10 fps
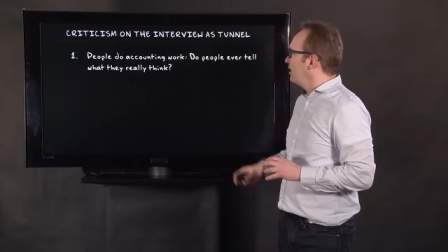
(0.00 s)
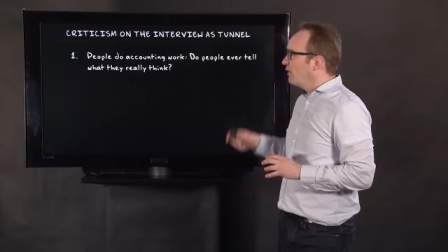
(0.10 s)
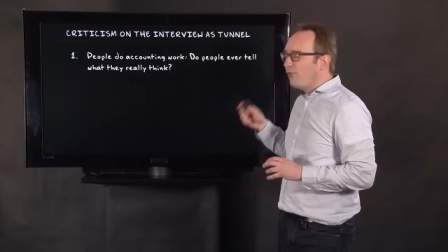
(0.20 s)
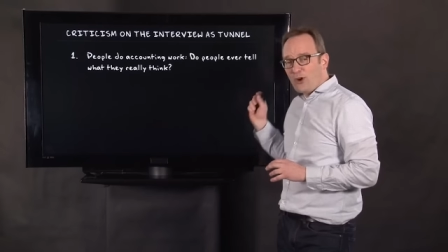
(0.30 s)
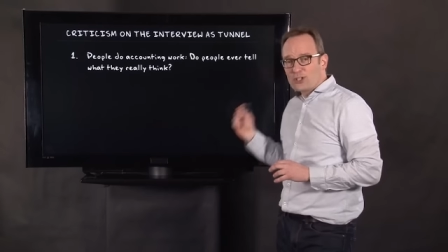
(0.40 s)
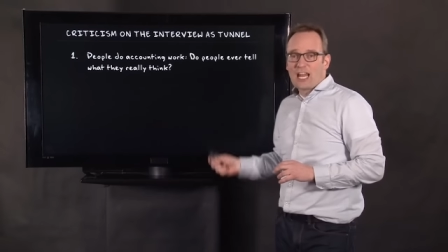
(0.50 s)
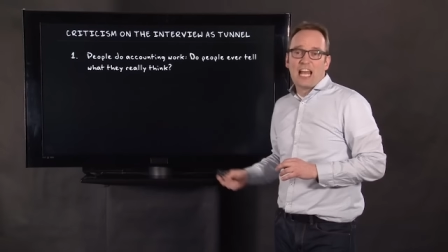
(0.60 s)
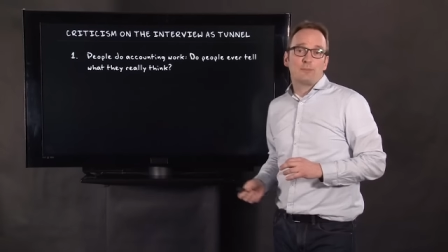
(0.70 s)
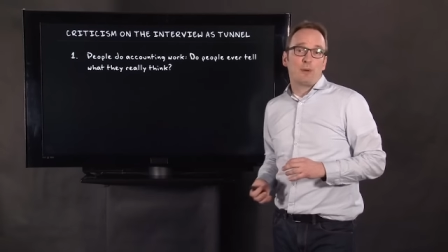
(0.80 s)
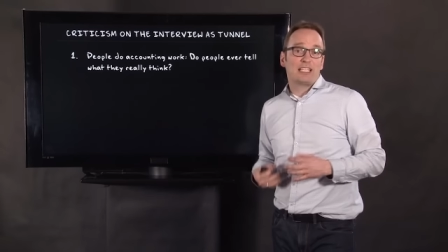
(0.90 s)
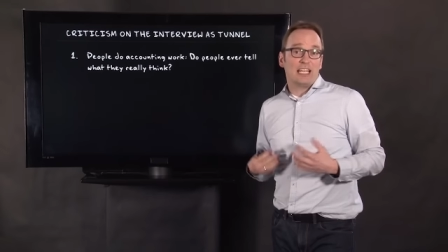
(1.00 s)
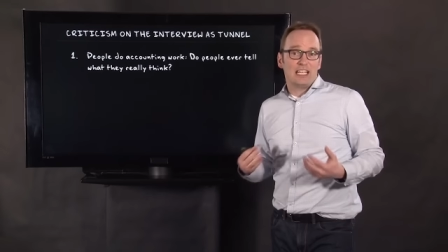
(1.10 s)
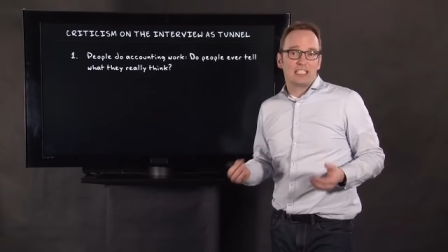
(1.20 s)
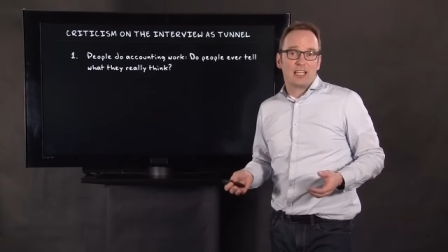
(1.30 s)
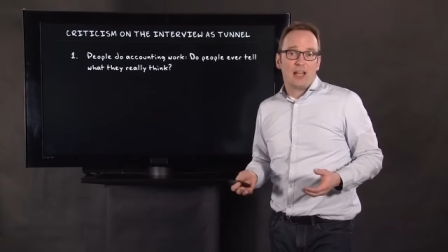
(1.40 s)
The first aspect
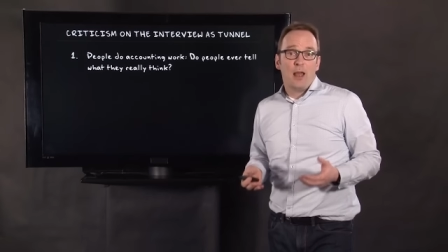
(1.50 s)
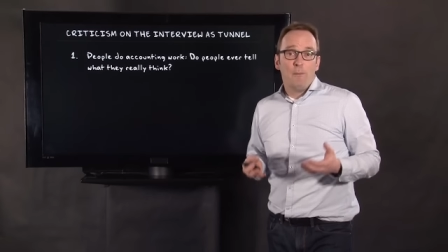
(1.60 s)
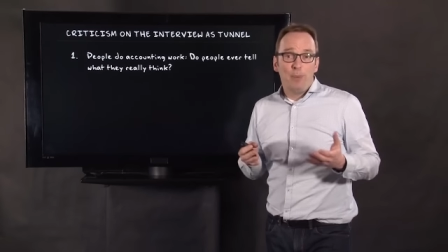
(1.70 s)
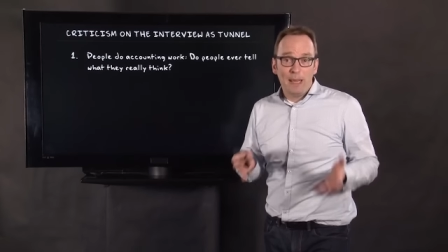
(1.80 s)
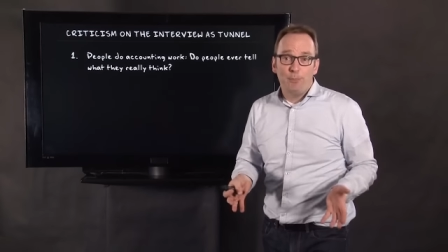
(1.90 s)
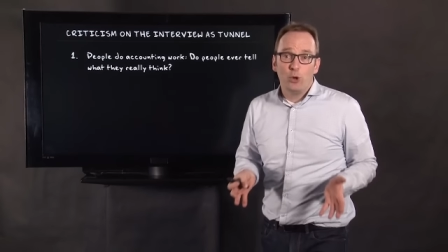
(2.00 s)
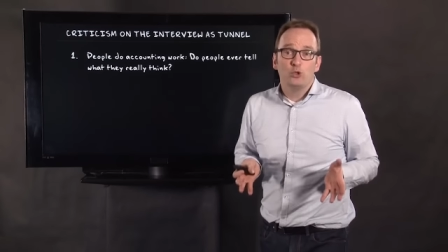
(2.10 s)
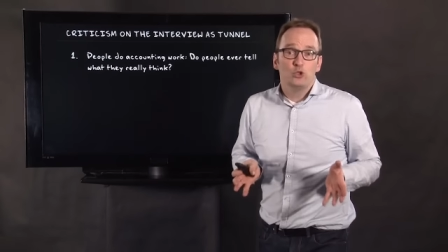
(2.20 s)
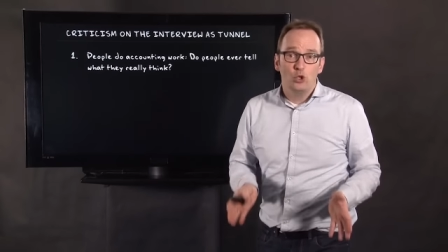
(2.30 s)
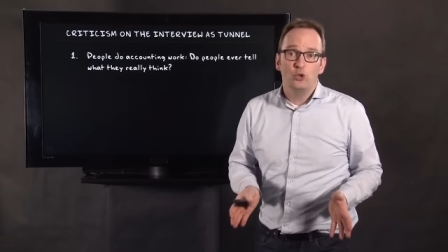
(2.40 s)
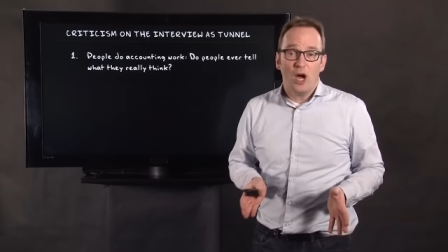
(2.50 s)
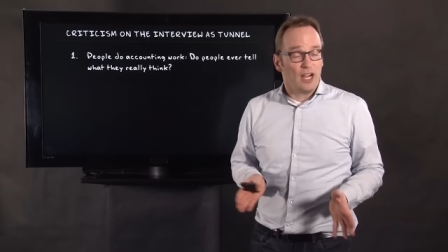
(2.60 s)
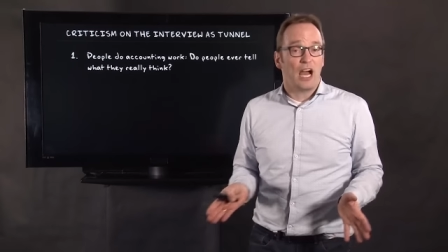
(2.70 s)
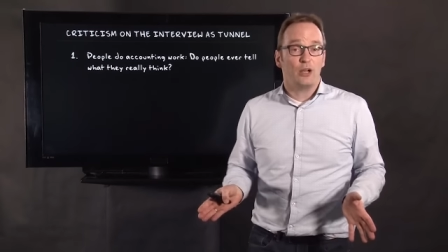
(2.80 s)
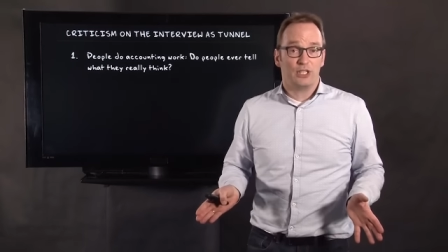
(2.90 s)
is people do
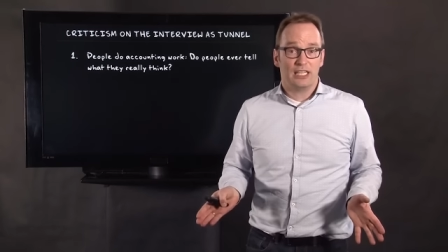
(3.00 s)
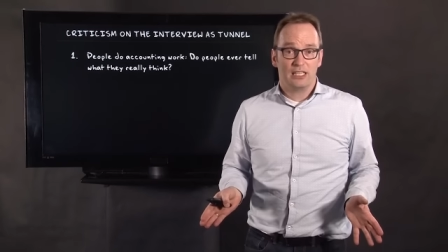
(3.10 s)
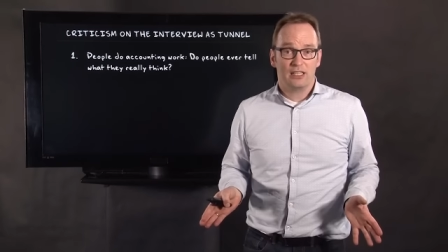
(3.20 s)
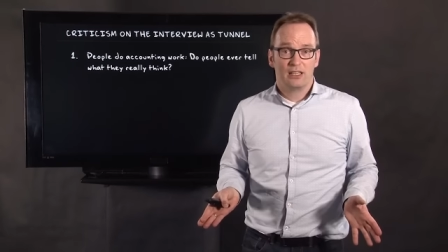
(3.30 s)
accounting